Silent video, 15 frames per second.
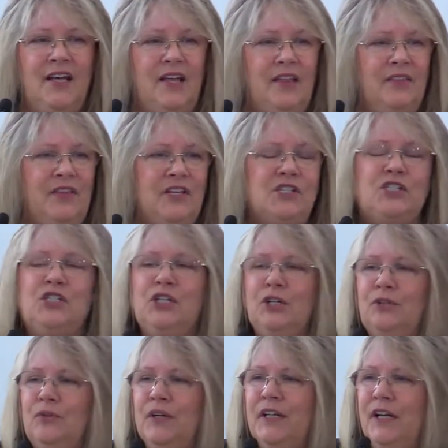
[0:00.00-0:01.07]
These
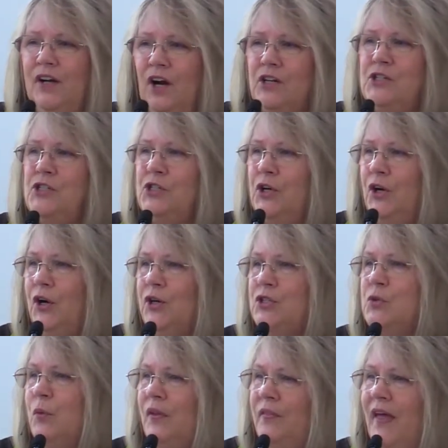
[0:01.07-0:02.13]
children in our church,
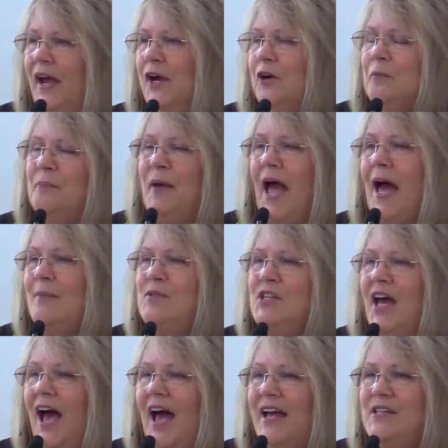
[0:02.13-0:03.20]
when they are
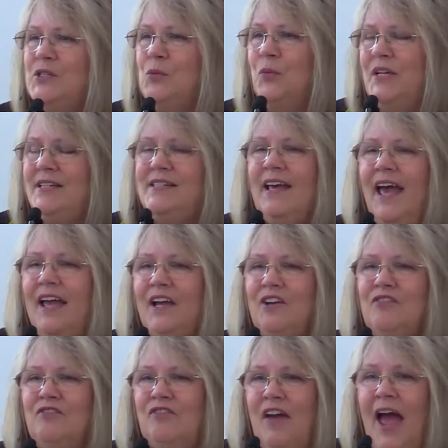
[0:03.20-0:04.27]
baptized, we take a
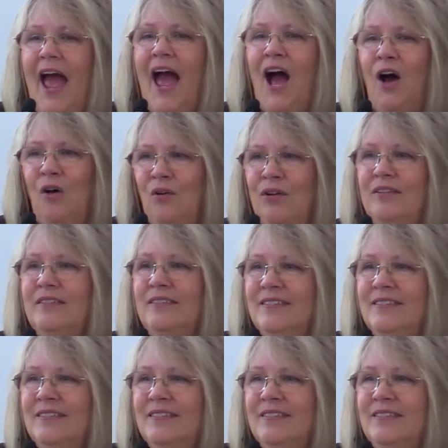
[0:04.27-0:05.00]
vow.